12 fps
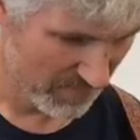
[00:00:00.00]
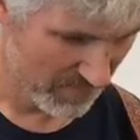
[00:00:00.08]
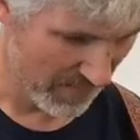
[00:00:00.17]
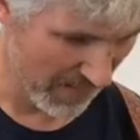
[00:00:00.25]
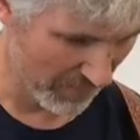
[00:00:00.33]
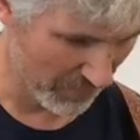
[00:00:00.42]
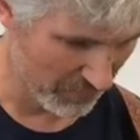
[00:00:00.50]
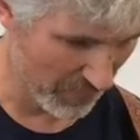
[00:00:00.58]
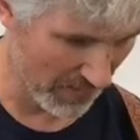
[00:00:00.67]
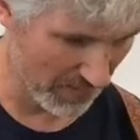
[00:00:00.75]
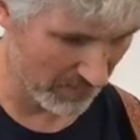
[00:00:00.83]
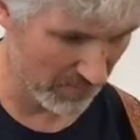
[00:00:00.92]
yeah, this
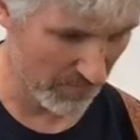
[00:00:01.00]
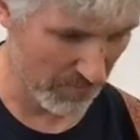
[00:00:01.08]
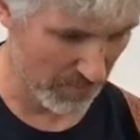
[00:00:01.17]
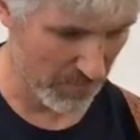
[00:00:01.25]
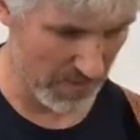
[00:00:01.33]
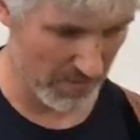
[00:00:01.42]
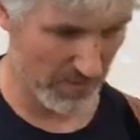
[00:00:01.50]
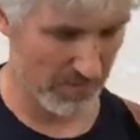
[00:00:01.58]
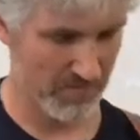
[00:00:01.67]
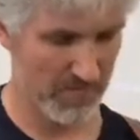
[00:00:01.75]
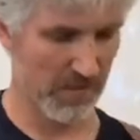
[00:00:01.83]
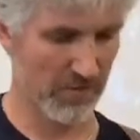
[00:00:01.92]
tie didn't come through
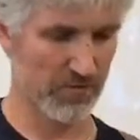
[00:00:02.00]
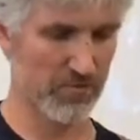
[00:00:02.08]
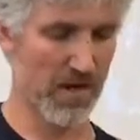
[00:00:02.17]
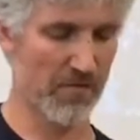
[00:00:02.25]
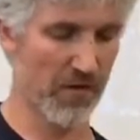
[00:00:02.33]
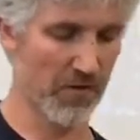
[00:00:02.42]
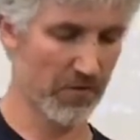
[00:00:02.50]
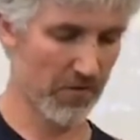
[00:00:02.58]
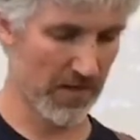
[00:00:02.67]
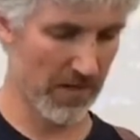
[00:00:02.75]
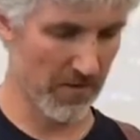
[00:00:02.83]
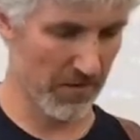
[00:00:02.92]
either. That was my fault. So
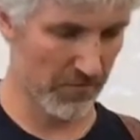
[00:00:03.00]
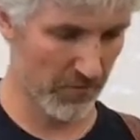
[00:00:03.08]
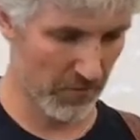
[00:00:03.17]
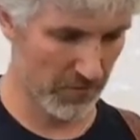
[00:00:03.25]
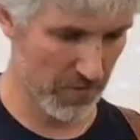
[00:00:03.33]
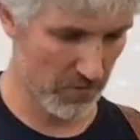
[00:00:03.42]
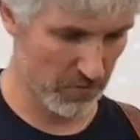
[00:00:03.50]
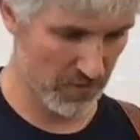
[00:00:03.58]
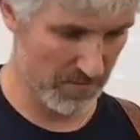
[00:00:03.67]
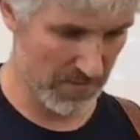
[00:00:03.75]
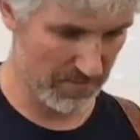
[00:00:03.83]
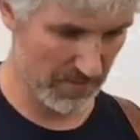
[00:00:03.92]
again, this first note
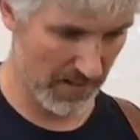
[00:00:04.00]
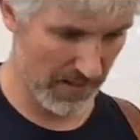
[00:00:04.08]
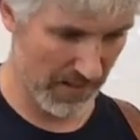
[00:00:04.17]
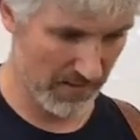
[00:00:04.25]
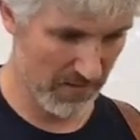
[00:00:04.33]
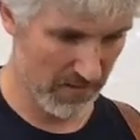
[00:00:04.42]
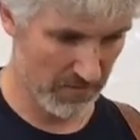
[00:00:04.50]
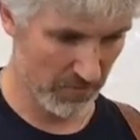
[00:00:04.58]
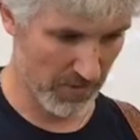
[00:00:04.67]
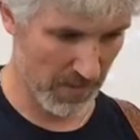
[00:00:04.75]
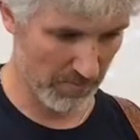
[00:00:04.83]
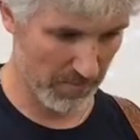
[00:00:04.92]
should be tied, so
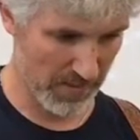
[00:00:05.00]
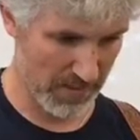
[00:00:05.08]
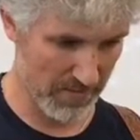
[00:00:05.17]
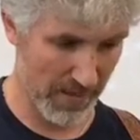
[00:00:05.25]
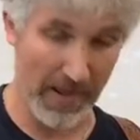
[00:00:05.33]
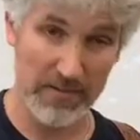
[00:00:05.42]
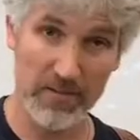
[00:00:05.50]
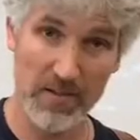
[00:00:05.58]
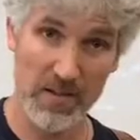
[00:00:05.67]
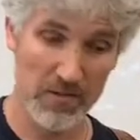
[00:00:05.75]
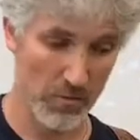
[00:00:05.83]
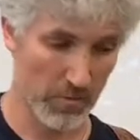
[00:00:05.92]
we're not playing that.
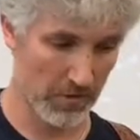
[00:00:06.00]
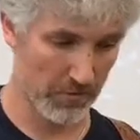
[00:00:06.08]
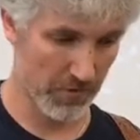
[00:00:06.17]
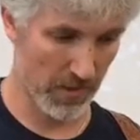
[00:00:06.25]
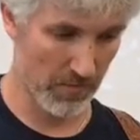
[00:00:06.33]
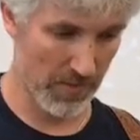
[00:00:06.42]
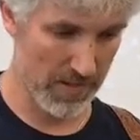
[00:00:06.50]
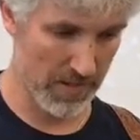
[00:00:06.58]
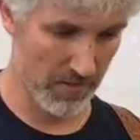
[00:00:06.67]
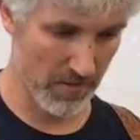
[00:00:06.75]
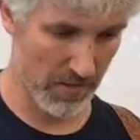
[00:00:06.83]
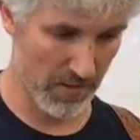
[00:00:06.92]
So we're gonna start right
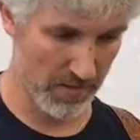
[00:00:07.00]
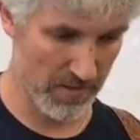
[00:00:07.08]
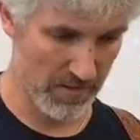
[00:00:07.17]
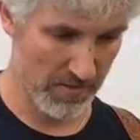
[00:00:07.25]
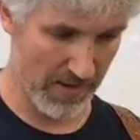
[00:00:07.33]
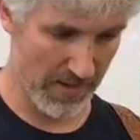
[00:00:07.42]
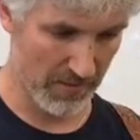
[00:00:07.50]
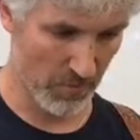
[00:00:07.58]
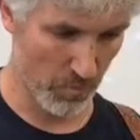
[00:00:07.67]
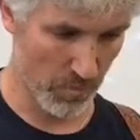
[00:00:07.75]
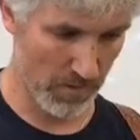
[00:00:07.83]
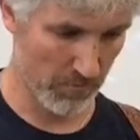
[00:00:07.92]
here on the and a
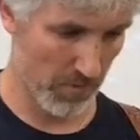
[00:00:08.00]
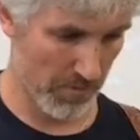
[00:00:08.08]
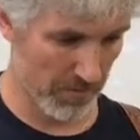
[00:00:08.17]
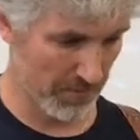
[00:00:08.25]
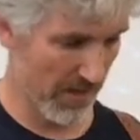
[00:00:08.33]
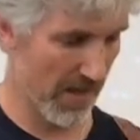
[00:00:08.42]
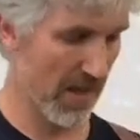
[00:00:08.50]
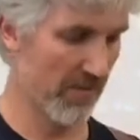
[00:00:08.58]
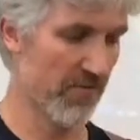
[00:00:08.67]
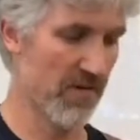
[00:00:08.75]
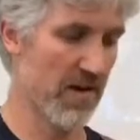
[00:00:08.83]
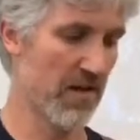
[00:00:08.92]
one with this
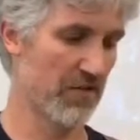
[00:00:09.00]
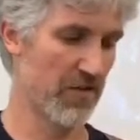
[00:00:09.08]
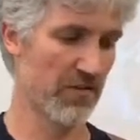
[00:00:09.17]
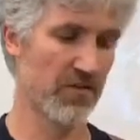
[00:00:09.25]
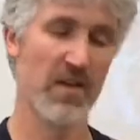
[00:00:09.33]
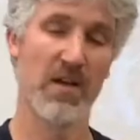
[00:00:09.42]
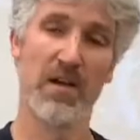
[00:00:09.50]
F, and it's just